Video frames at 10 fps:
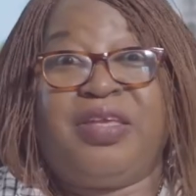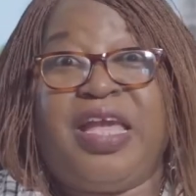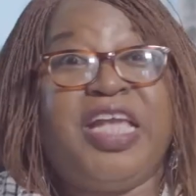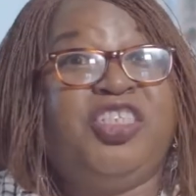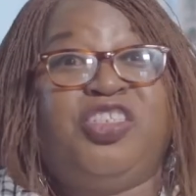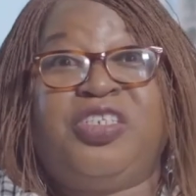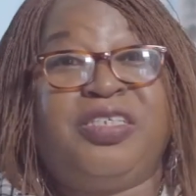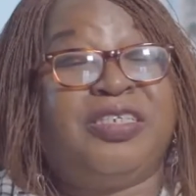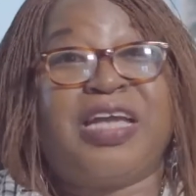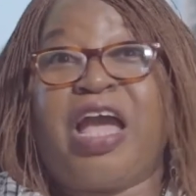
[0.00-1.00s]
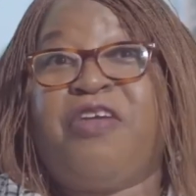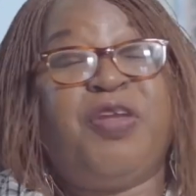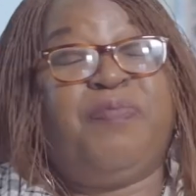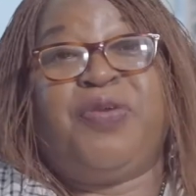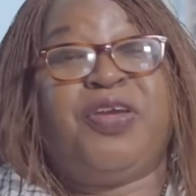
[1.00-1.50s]
Asian and
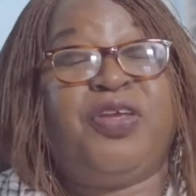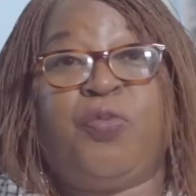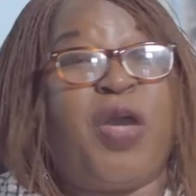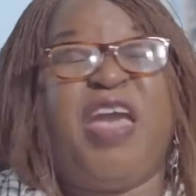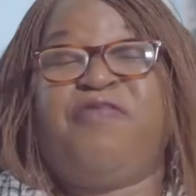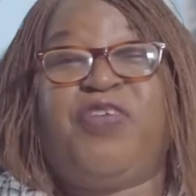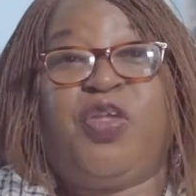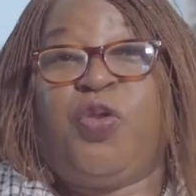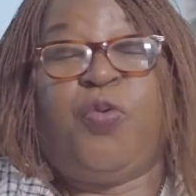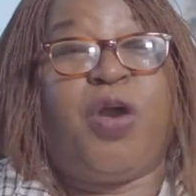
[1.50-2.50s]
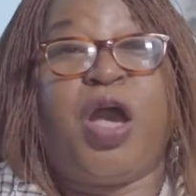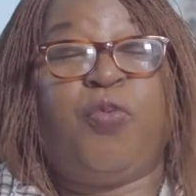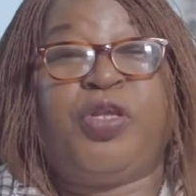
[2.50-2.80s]
Caribbean, wherever you are,